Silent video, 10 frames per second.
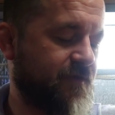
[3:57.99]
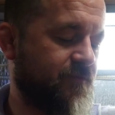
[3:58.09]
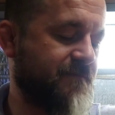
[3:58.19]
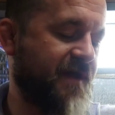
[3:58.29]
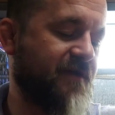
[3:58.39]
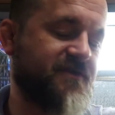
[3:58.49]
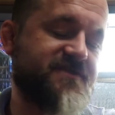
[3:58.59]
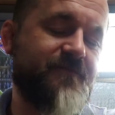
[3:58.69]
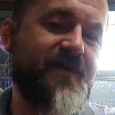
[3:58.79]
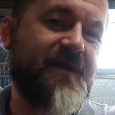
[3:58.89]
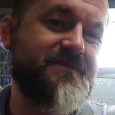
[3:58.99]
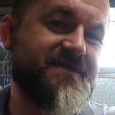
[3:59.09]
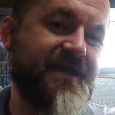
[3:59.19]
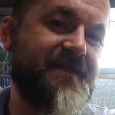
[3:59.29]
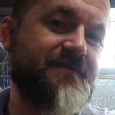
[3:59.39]
We may also be able
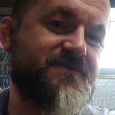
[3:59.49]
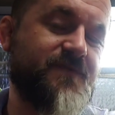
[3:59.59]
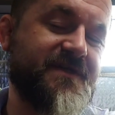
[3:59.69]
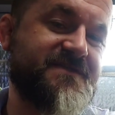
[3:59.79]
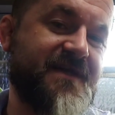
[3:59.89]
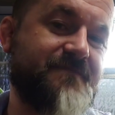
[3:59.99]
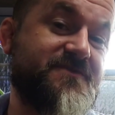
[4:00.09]
to get them to accept